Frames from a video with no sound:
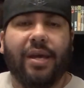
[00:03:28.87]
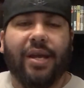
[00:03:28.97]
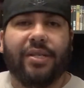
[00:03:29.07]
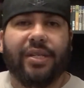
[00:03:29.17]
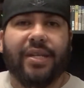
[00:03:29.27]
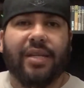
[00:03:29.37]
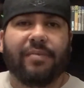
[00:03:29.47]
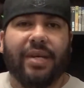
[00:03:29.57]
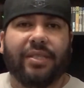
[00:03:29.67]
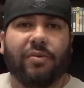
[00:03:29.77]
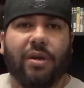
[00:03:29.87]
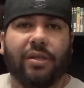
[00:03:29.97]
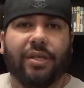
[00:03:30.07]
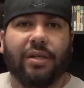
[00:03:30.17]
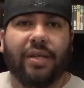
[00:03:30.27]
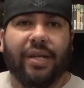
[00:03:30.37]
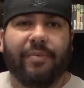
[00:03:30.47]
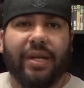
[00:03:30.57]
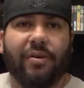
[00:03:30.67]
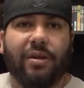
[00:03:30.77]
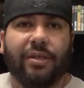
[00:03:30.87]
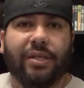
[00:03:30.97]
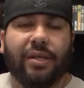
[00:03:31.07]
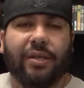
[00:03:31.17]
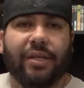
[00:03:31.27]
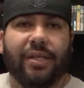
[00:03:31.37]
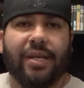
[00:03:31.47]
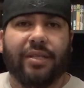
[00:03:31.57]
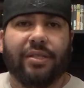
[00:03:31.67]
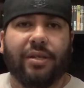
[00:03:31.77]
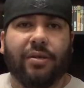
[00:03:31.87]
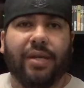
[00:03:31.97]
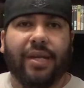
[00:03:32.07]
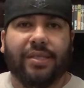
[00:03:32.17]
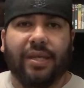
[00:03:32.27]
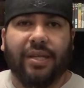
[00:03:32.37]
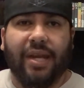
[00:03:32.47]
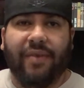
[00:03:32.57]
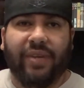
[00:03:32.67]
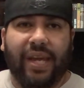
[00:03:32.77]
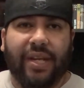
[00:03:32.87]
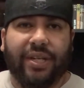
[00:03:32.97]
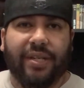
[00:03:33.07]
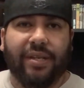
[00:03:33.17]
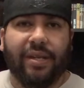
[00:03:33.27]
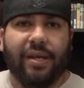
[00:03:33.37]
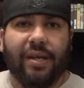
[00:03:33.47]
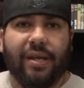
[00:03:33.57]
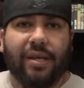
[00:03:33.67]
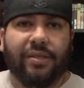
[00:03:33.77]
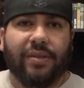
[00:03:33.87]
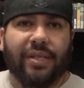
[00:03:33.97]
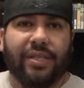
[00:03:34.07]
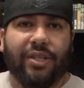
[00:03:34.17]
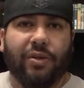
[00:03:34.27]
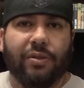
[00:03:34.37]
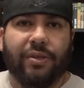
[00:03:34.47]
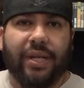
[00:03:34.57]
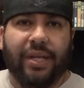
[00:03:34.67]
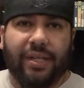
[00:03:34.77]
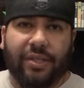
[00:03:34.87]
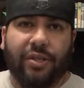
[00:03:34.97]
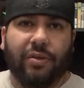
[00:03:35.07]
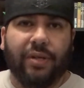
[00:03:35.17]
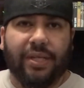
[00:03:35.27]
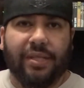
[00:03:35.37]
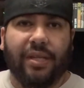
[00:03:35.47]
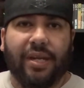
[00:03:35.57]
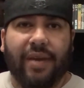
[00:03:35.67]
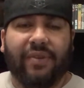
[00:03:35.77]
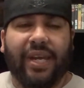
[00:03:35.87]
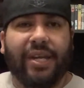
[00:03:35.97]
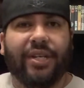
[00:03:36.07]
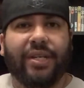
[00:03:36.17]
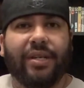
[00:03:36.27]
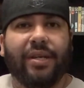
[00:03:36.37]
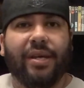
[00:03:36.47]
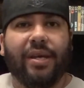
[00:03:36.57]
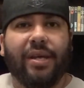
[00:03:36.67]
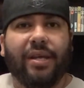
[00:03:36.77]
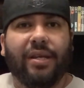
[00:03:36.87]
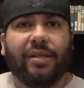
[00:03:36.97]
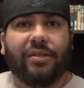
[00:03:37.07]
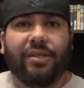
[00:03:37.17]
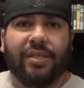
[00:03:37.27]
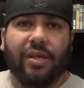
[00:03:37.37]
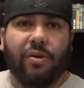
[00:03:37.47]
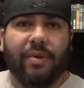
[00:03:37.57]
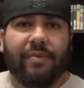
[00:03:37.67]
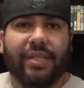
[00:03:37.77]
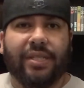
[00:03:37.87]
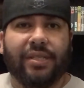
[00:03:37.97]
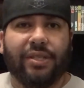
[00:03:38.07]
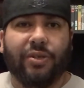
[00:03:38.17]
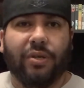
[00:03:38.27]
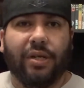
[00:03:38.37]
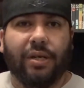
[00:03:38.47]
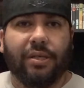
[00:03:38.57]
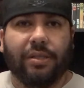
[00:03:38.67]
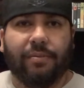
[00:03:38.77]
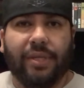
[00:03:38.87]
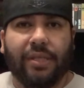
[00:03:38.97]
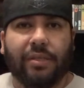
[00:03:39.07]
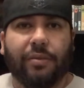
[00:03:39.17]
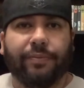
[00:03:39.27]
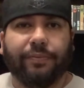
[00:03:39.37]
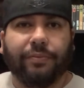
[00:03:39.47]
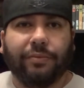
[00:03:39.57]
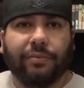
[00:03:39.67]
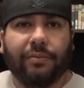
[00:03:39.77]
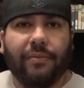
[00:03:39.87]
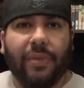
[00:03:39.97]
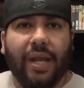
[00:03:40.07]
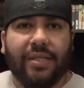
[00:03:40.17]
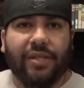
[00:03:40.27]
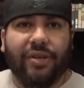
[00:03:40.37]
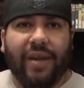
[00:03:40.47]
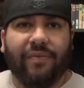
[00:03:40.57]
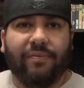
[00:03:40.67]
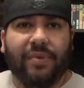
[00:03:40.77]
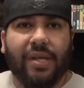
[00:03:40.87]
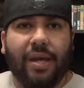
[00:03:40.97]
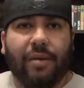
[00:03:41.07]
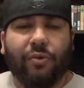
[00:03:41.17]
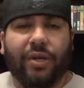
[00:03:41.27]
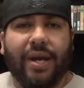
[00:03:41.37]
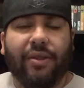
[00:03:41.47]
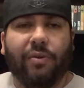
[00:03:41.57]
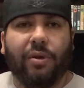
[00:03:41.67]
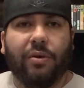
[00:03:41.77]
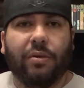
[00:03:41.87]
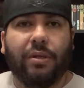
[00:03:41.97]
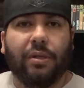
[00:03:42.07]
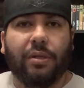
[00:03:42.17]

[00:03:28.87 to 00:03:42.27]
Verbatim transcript: and she tells him that's the wrong turn, that he made a wrong turn, and he tells her no, that it's on the navigation. So as he shows her it, it is true, it is on the navigation. So she said, oh, maybe it's just a shortcut or something. So as they drive more down the road,